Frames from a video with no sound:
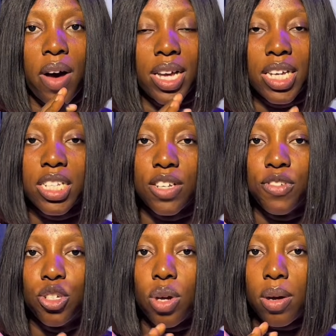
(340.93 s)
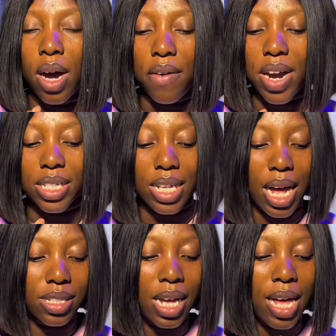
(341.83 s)
our individual
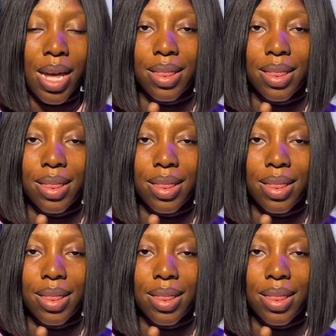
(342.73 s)
characters.